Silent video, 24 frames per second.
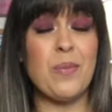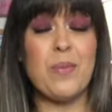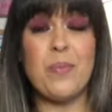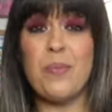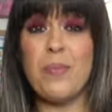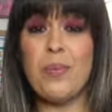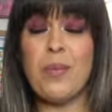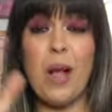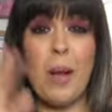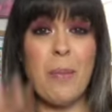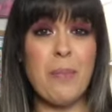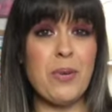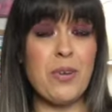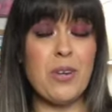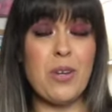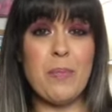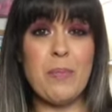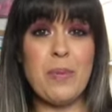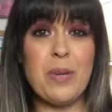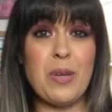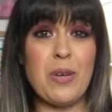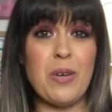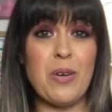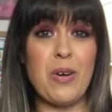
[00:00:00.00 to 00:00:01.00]
Plop your
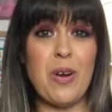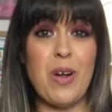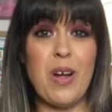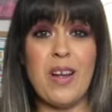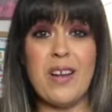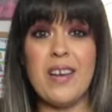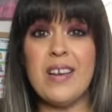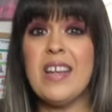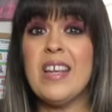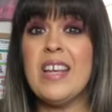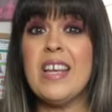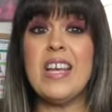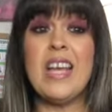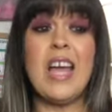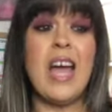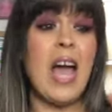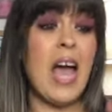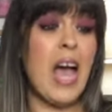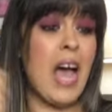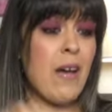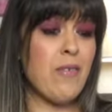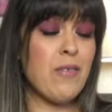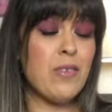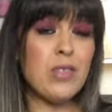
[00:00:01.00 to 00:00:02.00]
computer on,
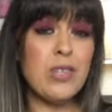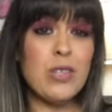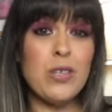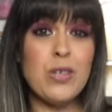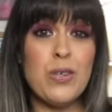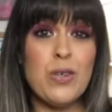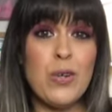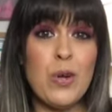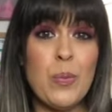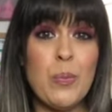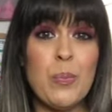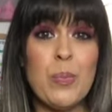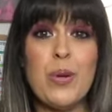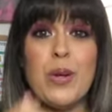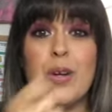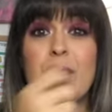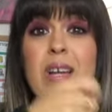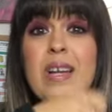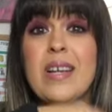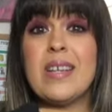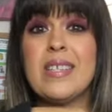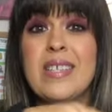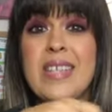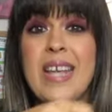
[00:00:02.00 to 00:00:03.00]
have your little notebook,
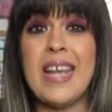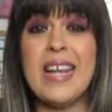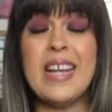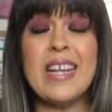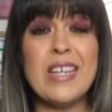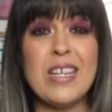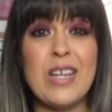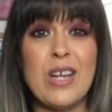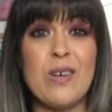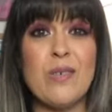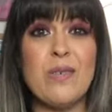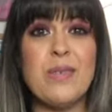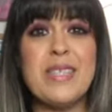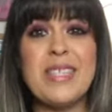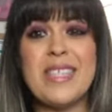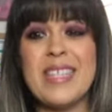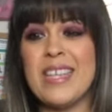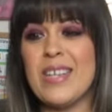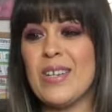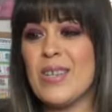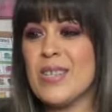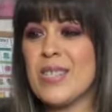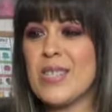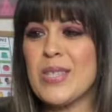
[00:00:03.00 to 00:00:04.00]
take notes.
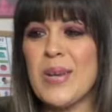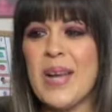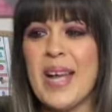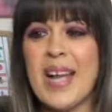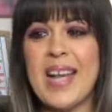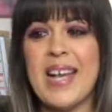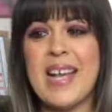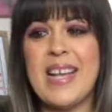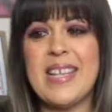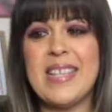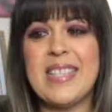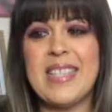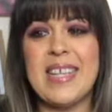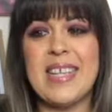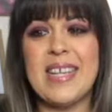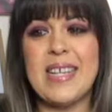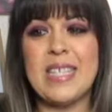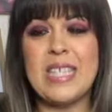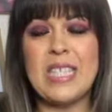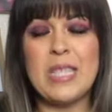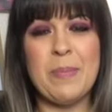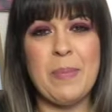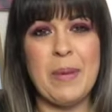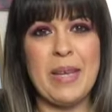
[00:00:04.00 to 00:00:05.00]
It also has a
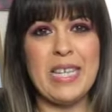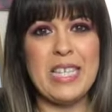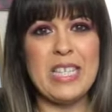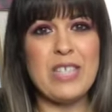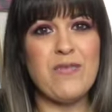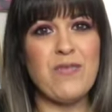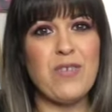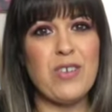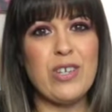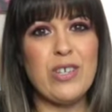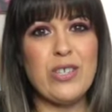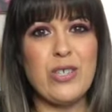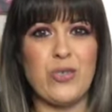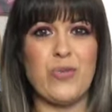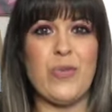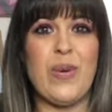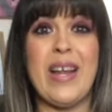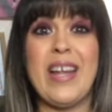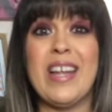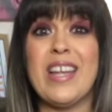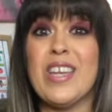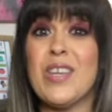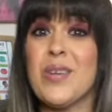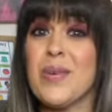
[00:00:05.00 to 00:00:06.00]
space for a
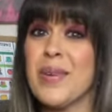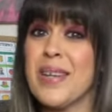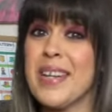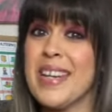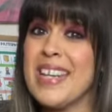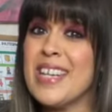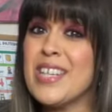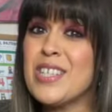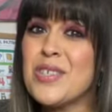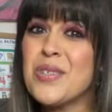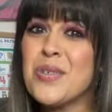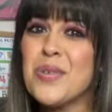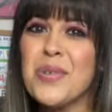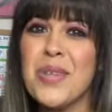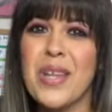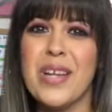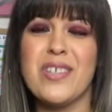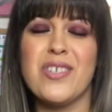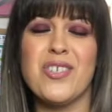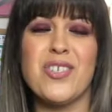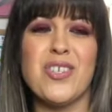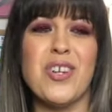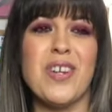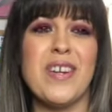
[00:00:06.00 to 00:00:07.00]
drink. You can eat your
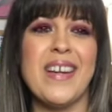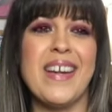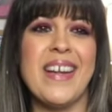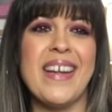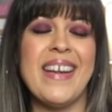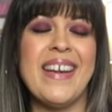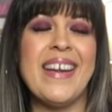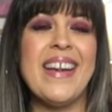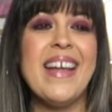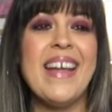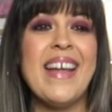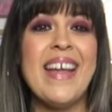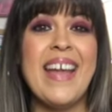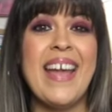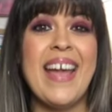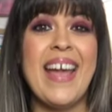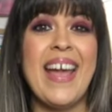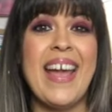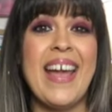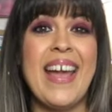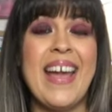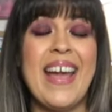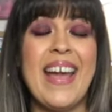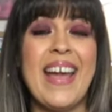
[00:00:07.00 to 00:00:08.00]
lunch on it,
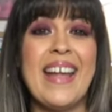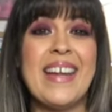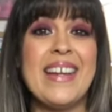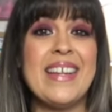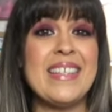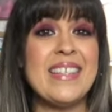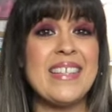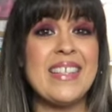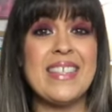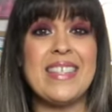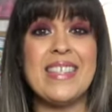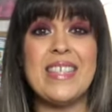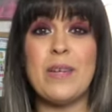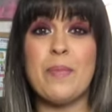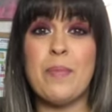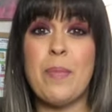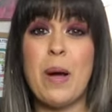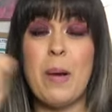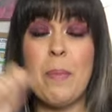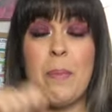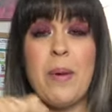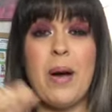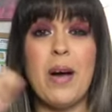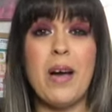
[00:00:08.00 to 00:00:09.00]
and it's easy to
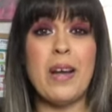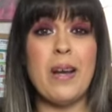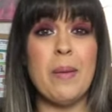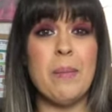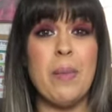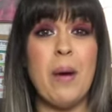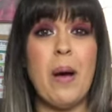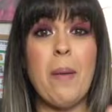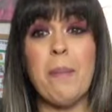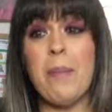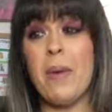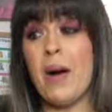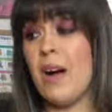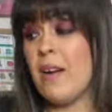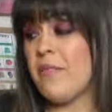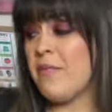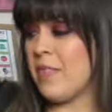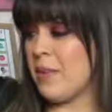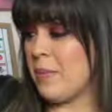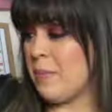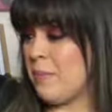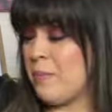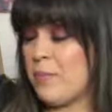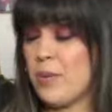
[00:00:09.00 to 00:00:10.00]
pop on and pop off,
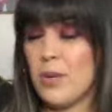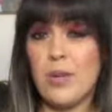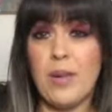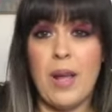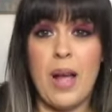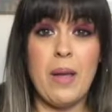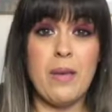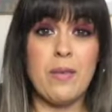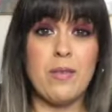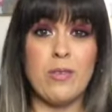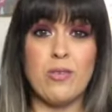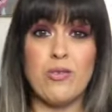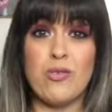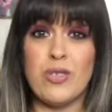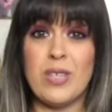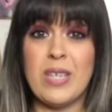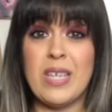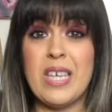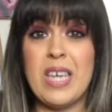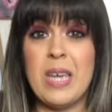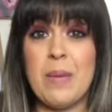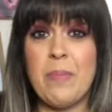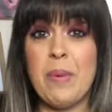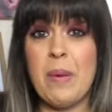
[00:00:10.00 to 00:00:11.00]
and I usually
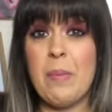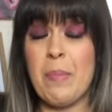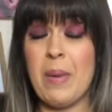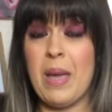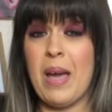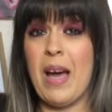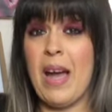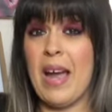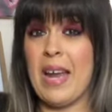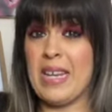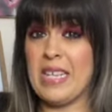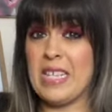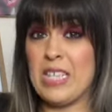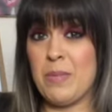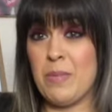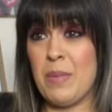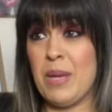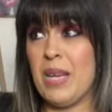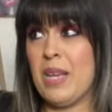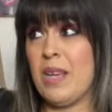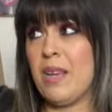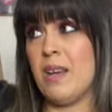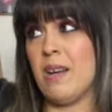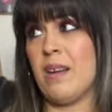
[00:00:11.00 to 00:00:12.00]
keep it behind
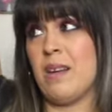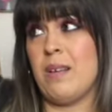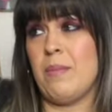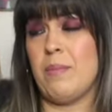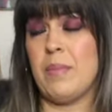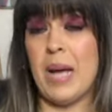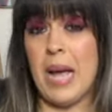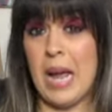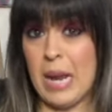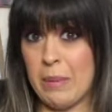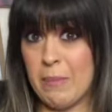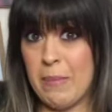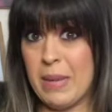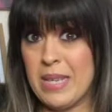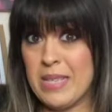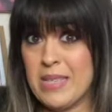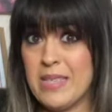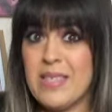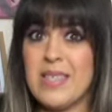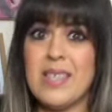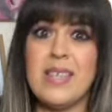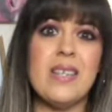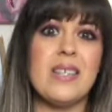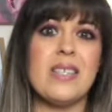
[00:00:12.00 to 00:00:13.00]
my
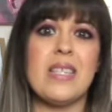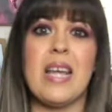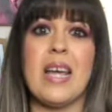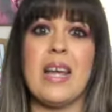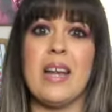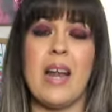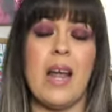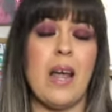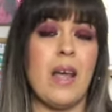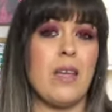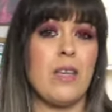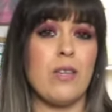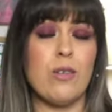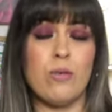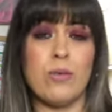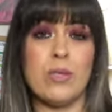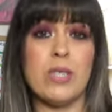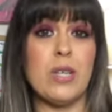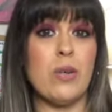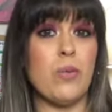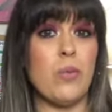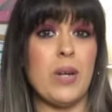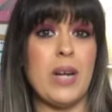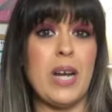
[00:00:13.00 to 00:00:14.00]
seat, and I use
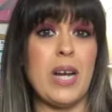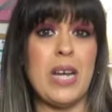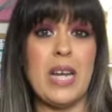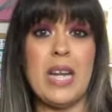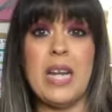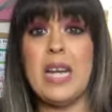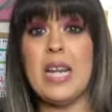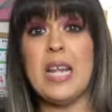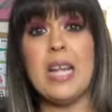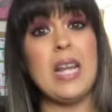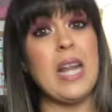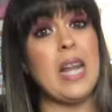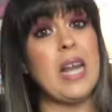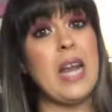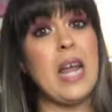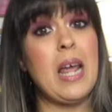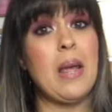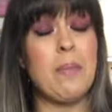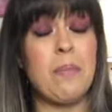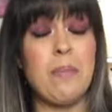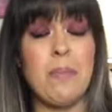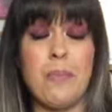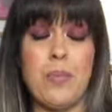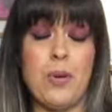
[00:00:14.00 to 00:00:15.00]
it when I need it, and
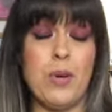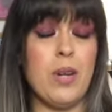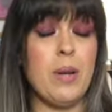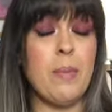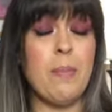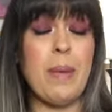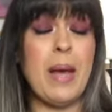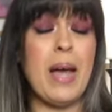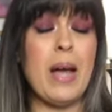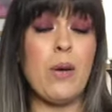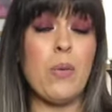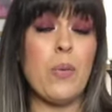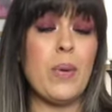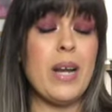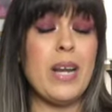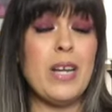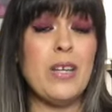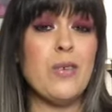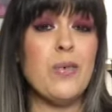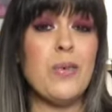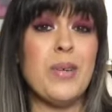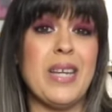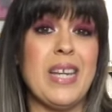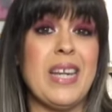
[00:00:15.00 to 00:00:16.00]
I put it back when I
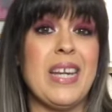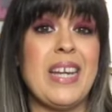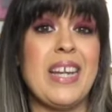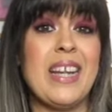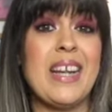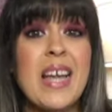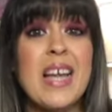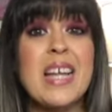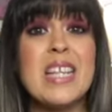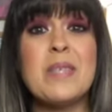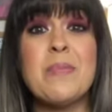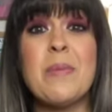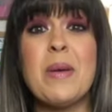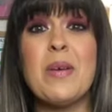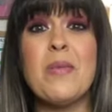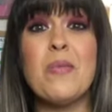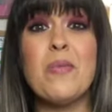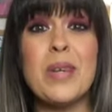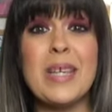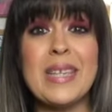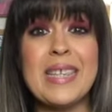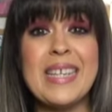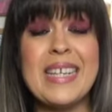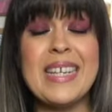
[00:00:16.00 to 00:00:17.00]
don't need it. It's been
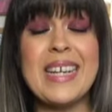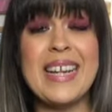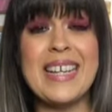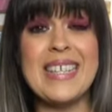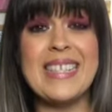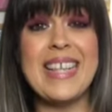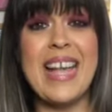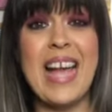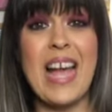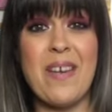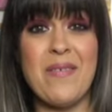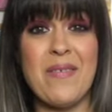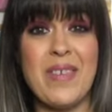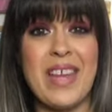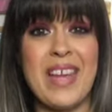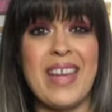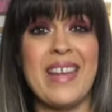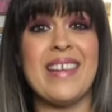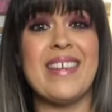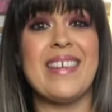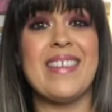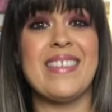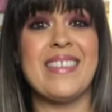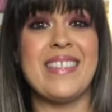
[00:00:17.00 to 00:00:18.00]
really nice
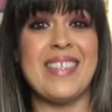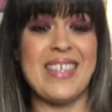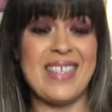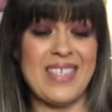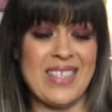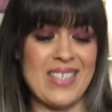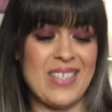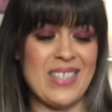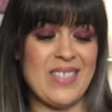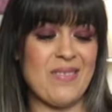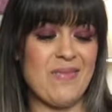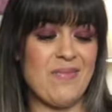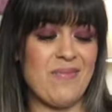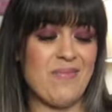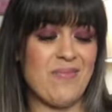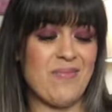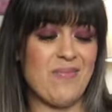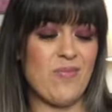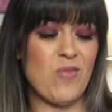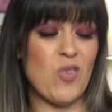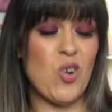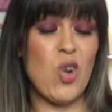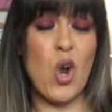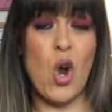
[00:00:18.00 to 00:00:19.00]
having this
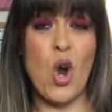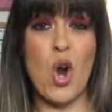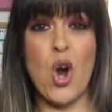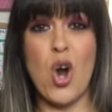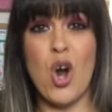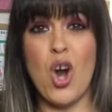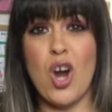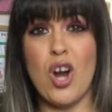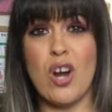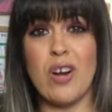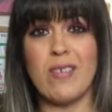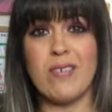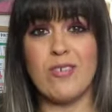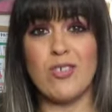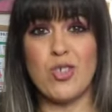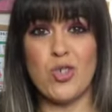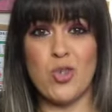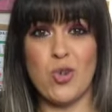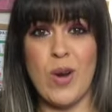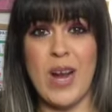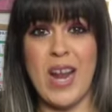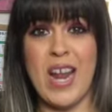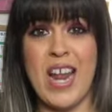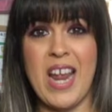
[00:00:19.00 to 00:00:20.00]
car
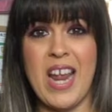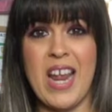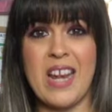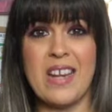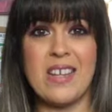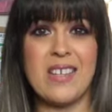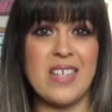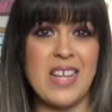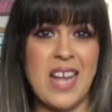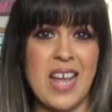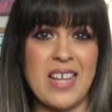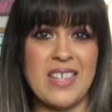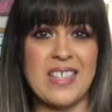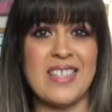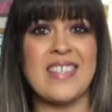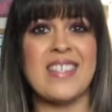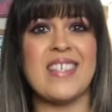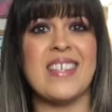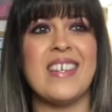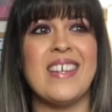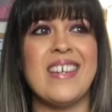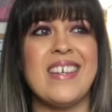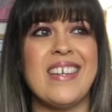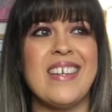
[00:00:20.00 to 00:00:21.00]
tray
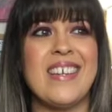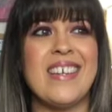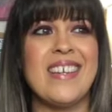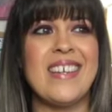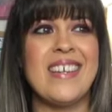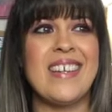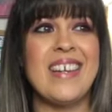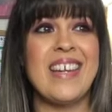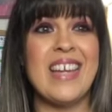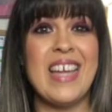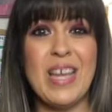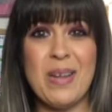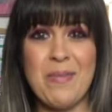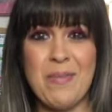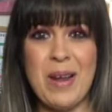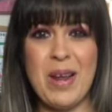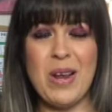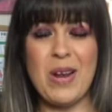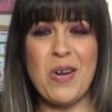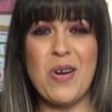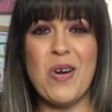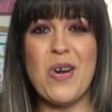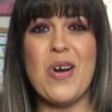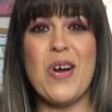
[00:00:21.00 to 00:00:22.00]
desk in my
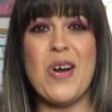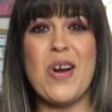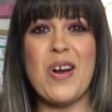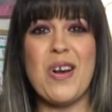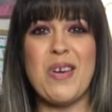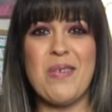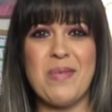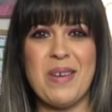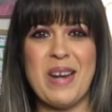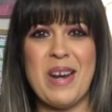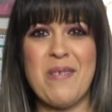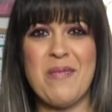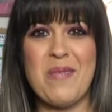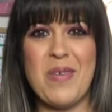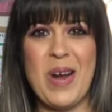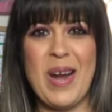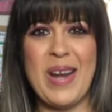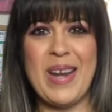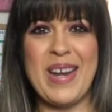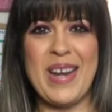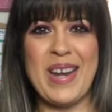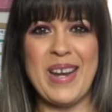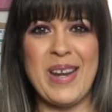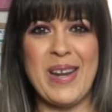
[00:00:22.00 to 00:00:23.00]
car whenever I
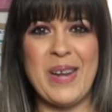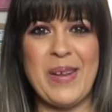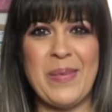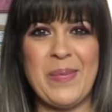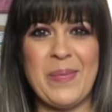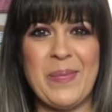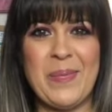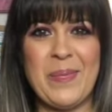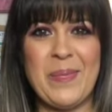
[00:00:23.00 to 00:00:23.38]
need it.